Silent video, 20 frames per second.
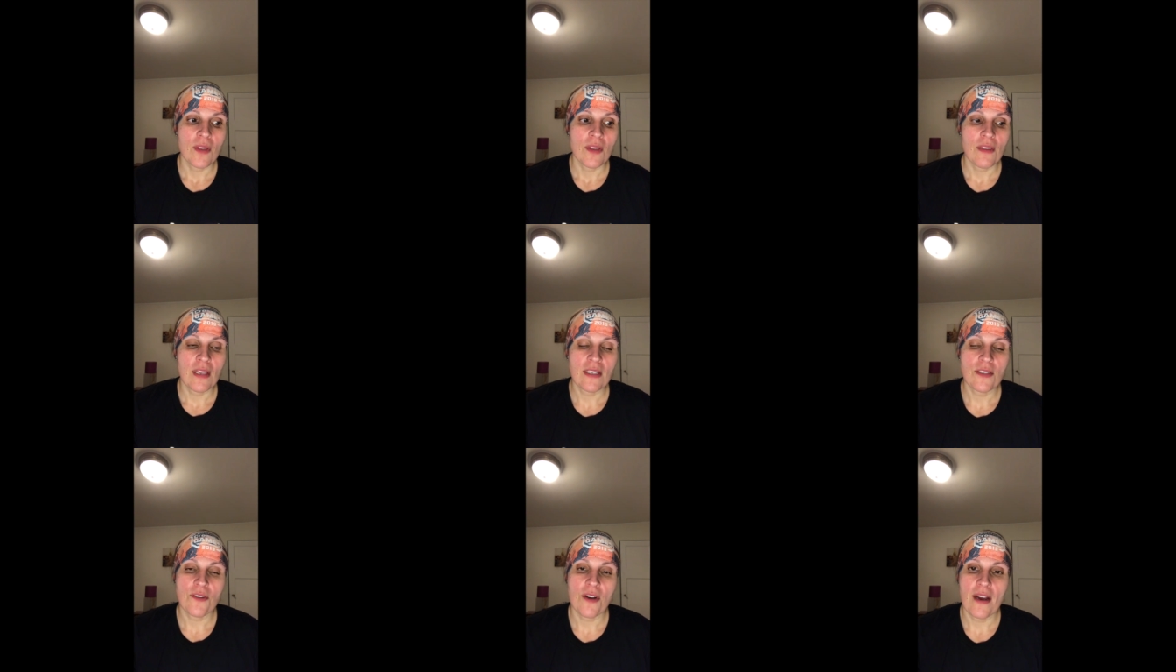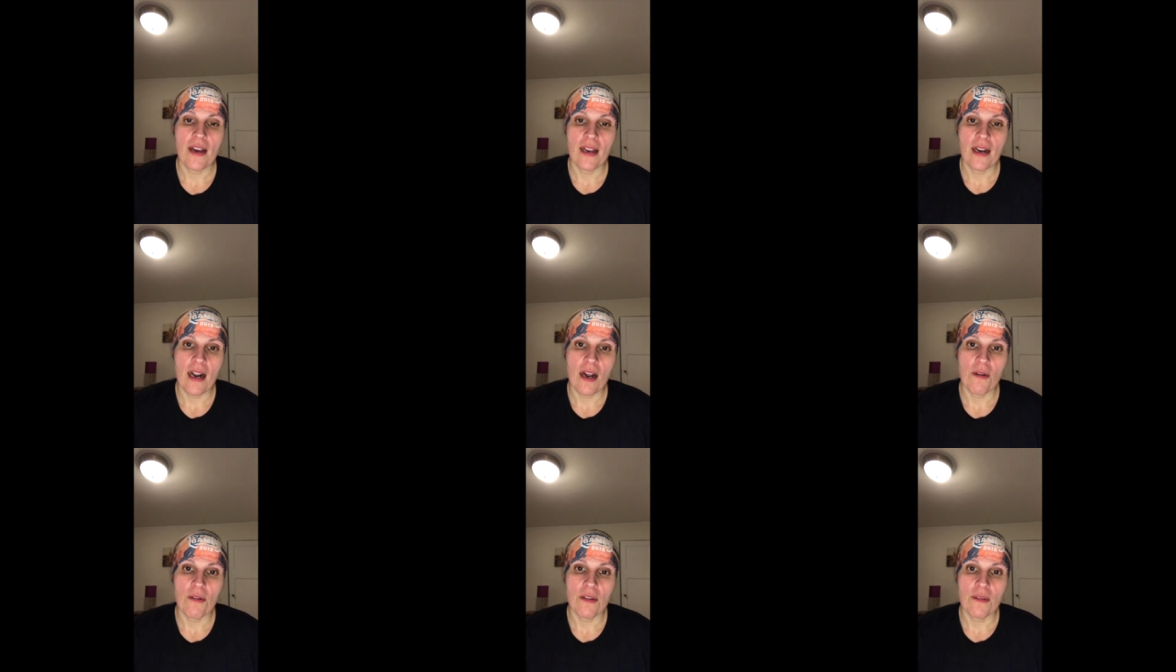thanks for
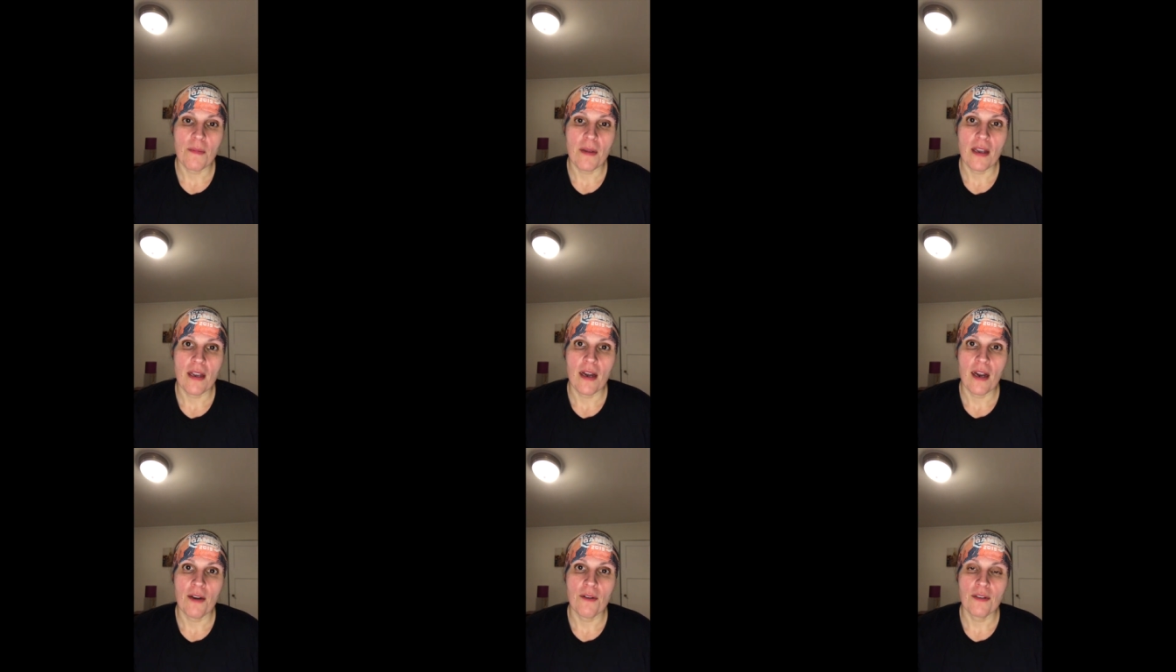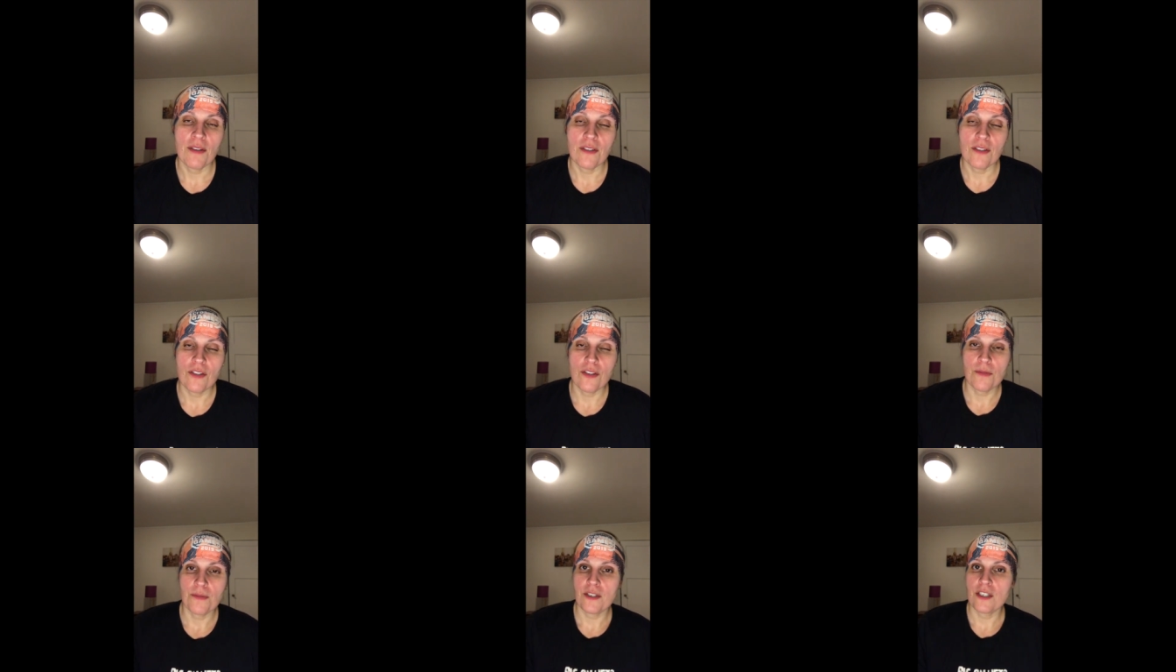hanging out with me. I really
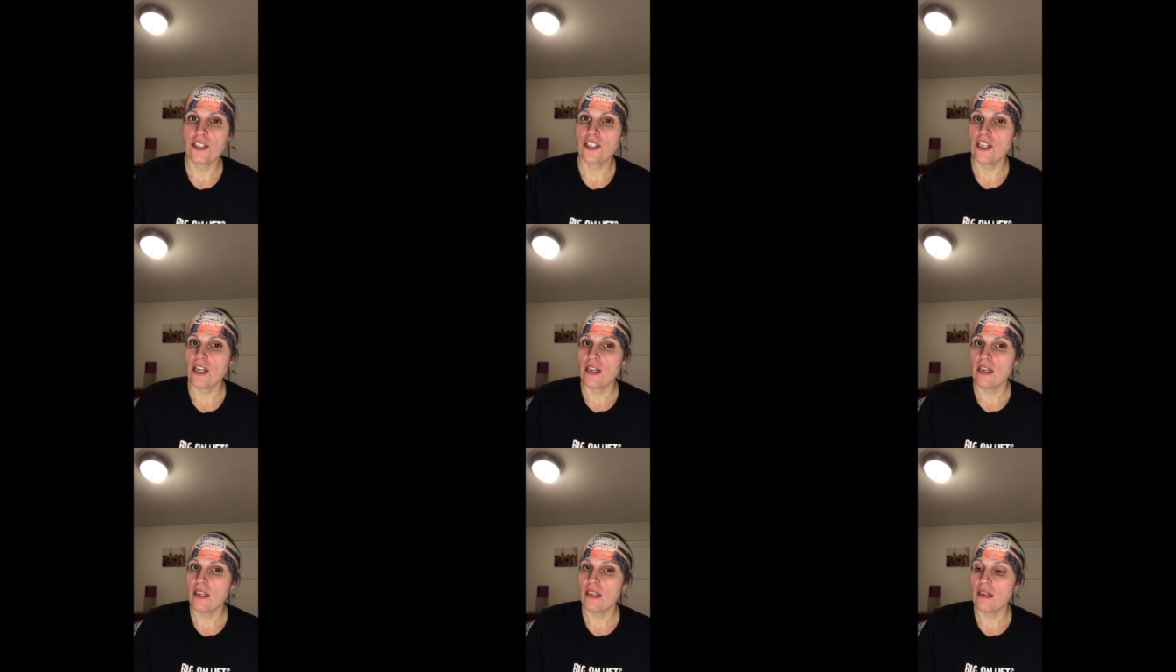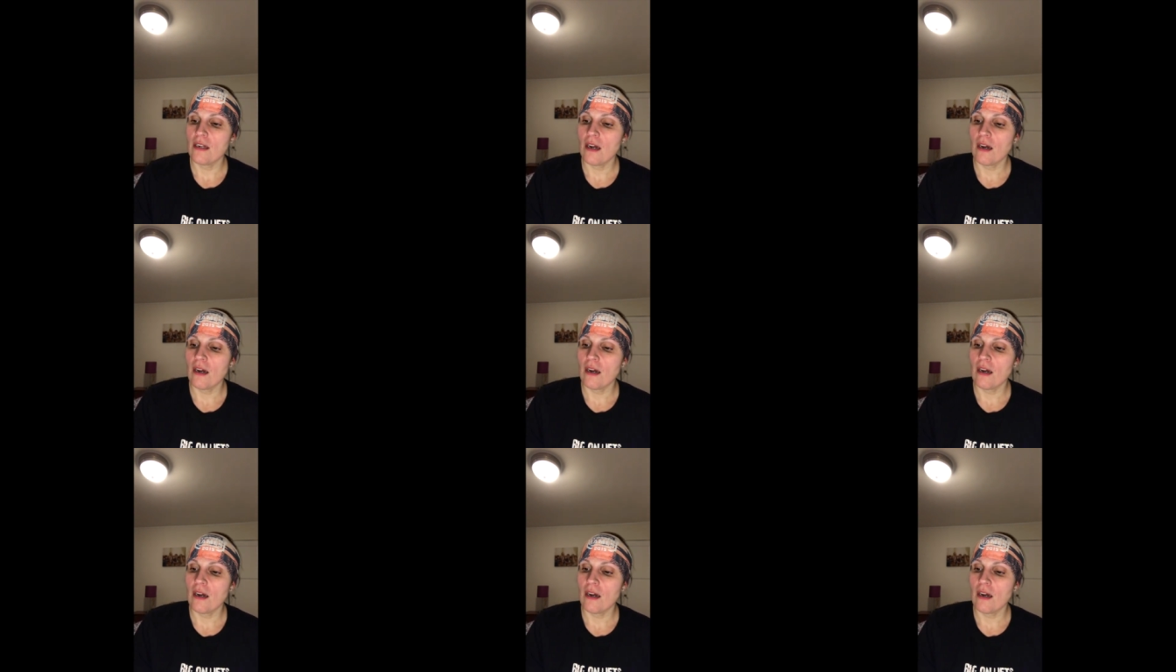do appreciate it.